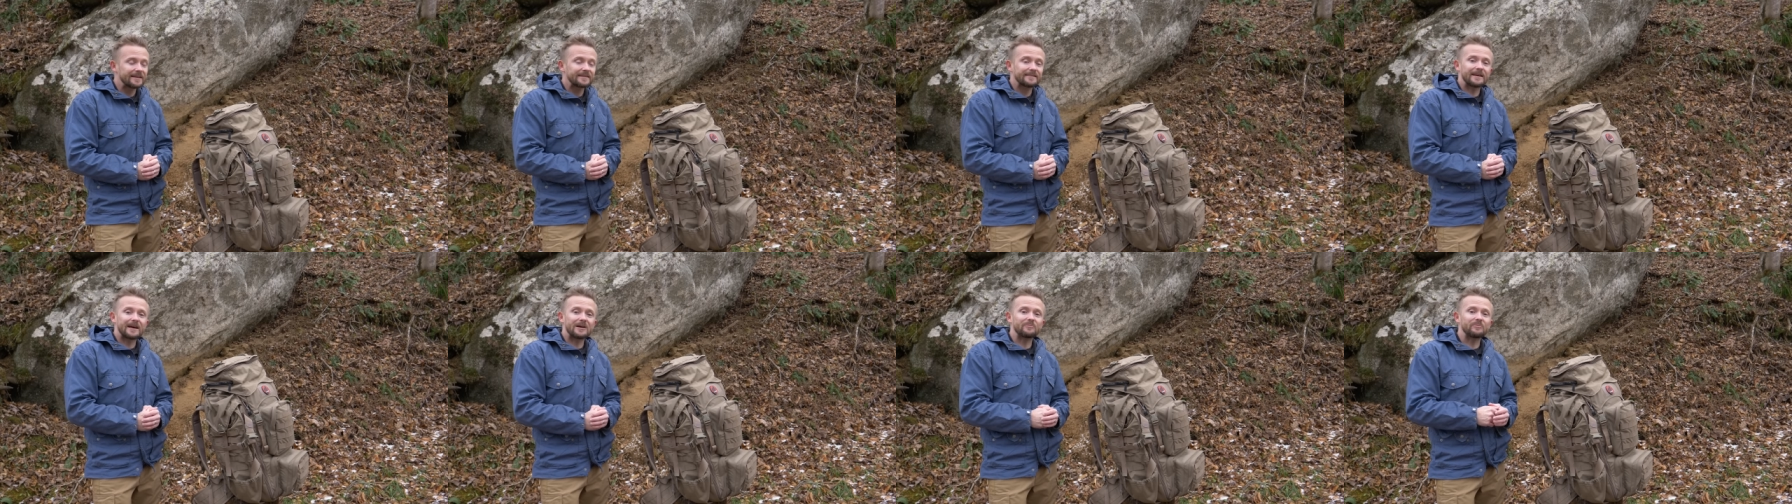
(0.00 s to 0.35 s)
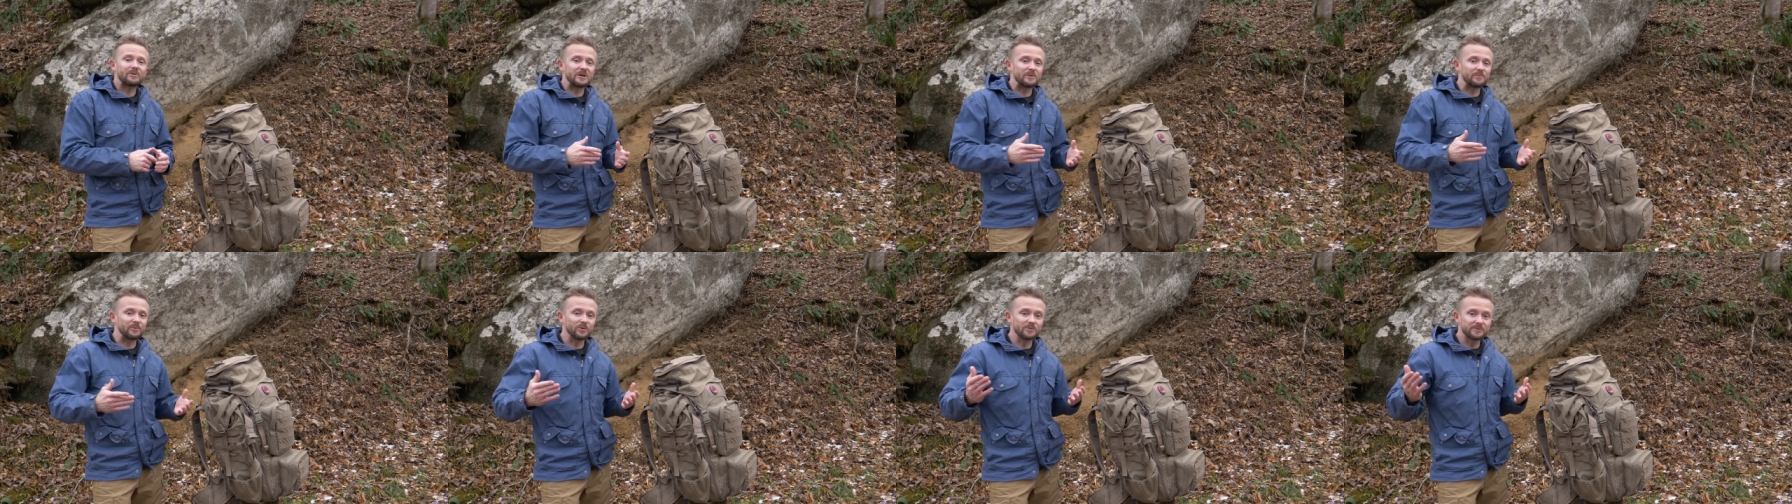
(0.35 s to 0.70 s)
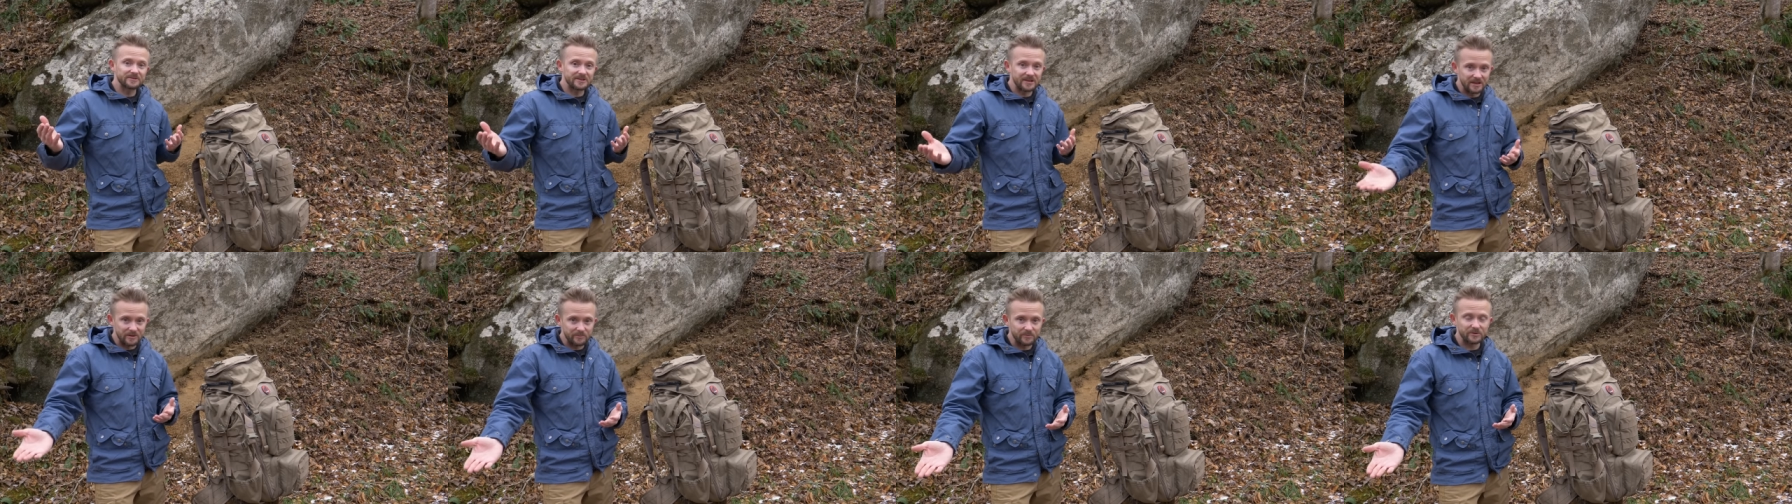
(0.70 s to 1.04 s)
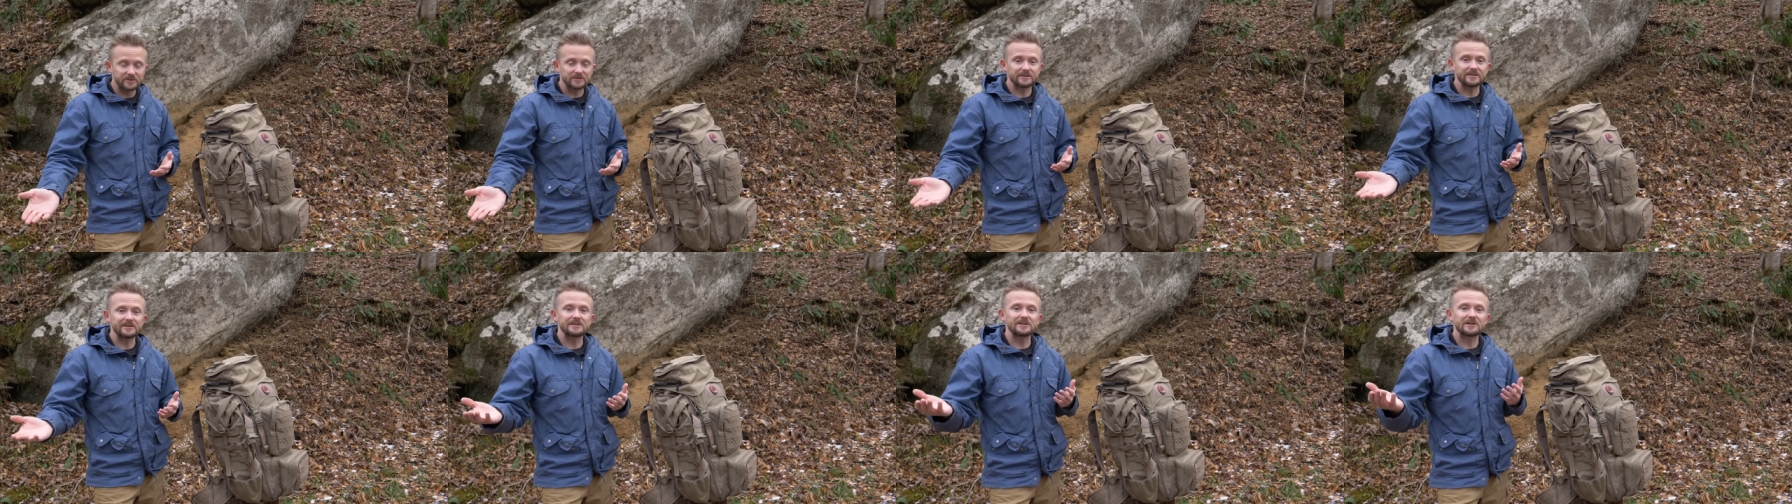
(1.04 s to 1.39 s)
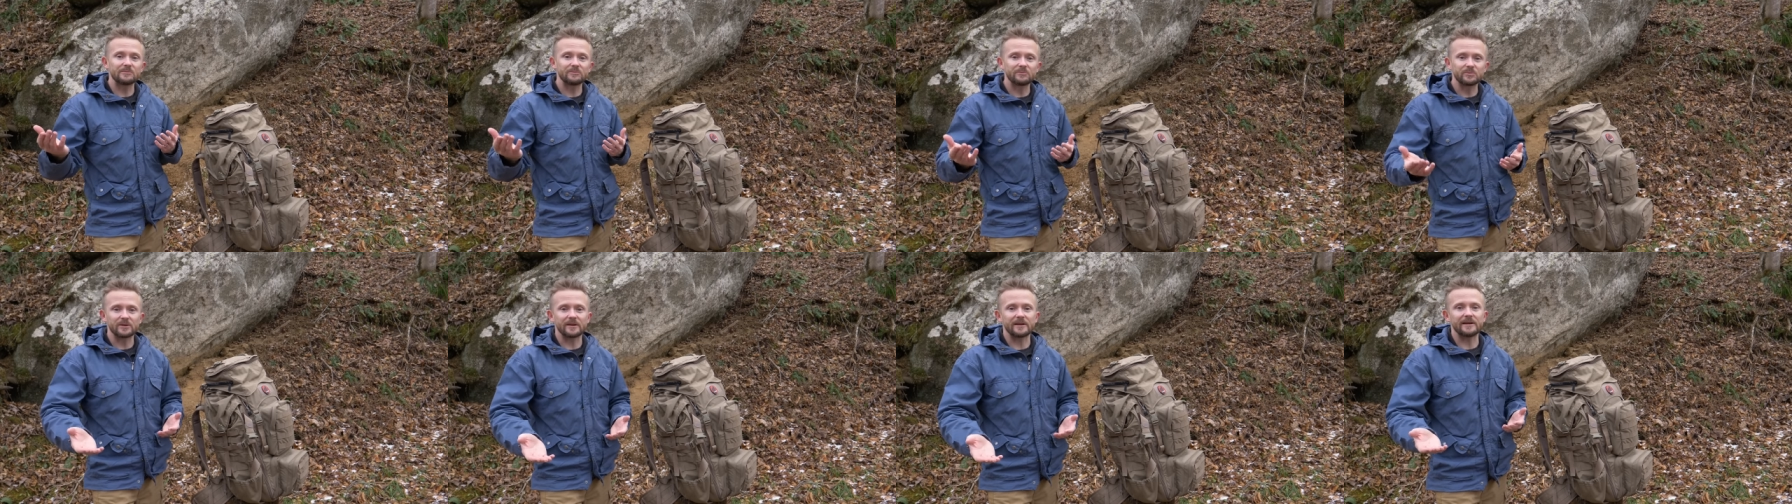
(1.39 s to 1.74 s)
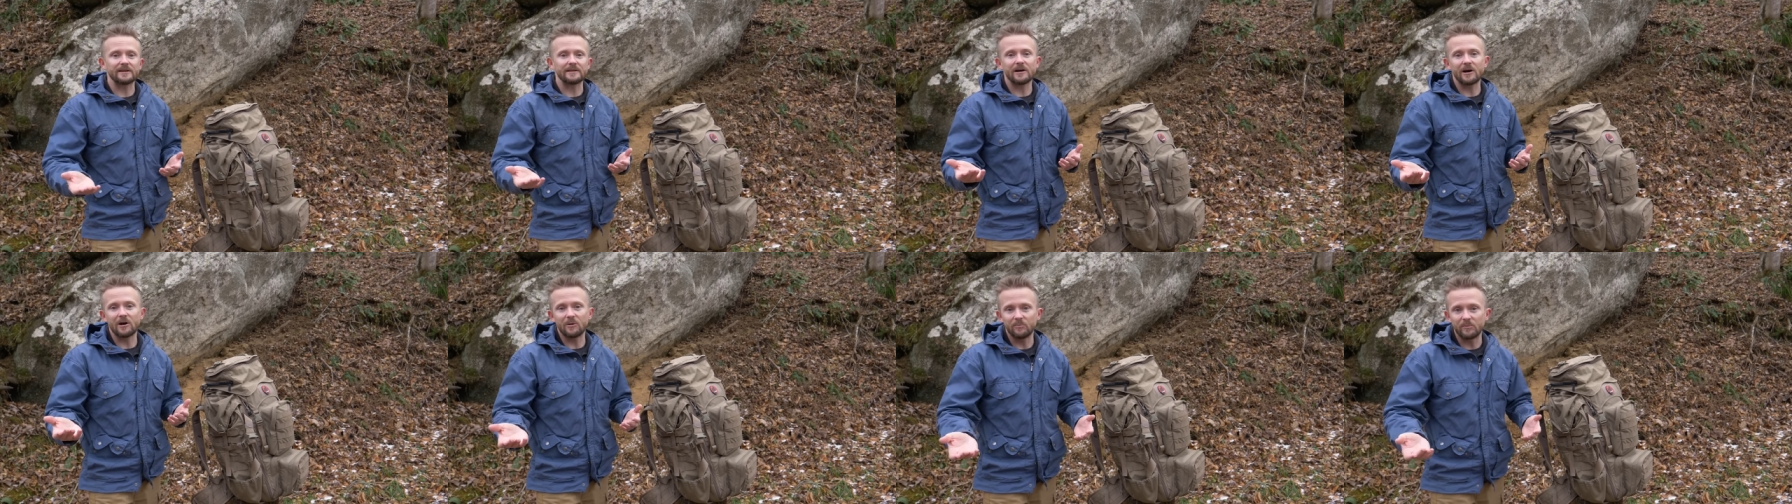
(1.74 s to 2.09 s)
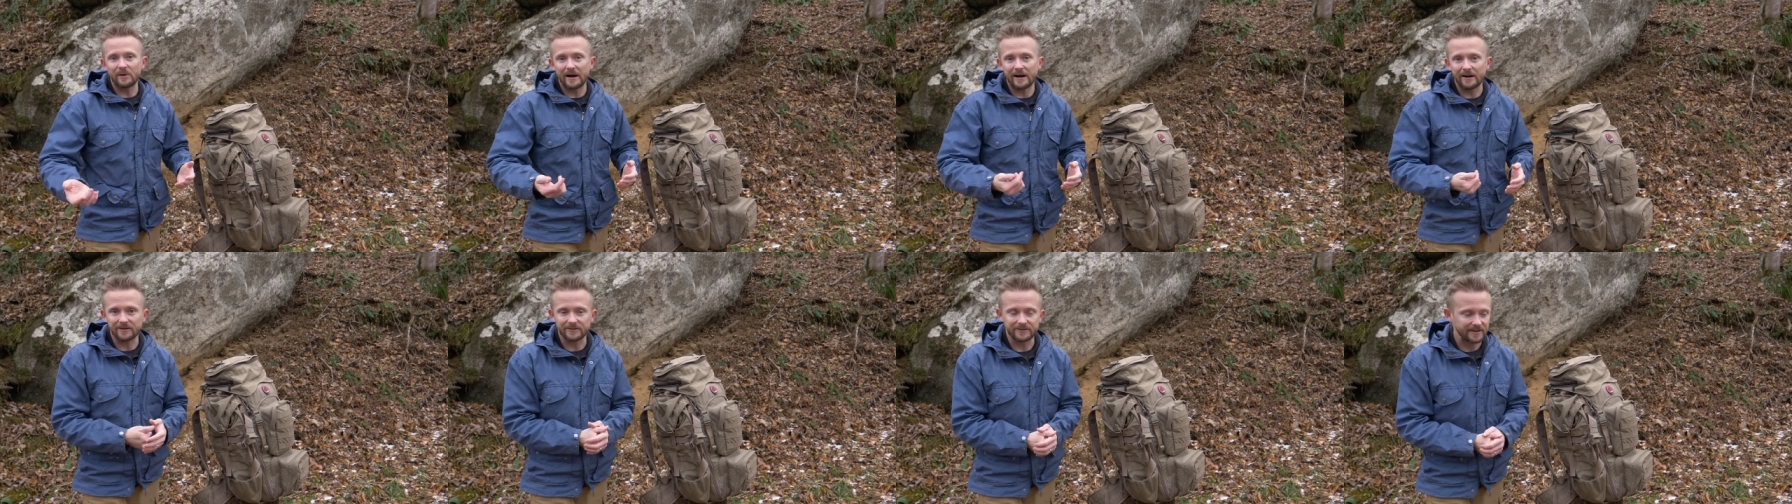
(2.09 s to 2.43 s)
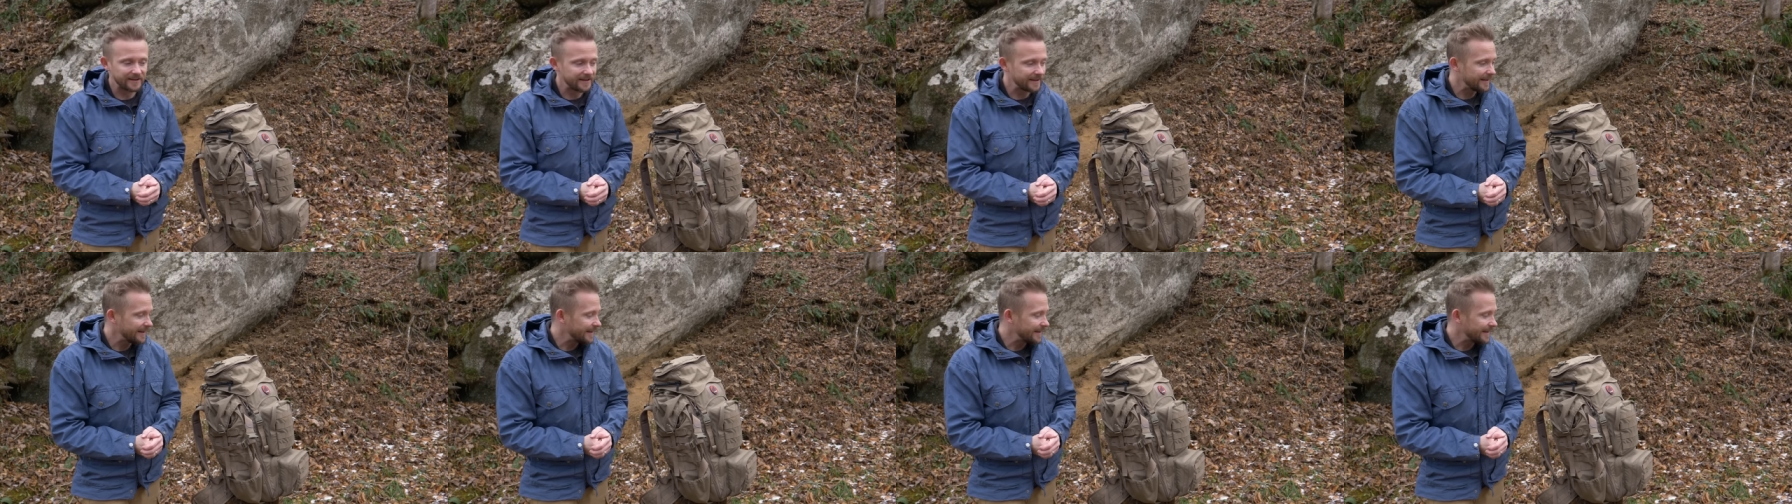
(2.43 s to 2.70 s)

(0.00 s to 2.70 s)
that people typically complain about.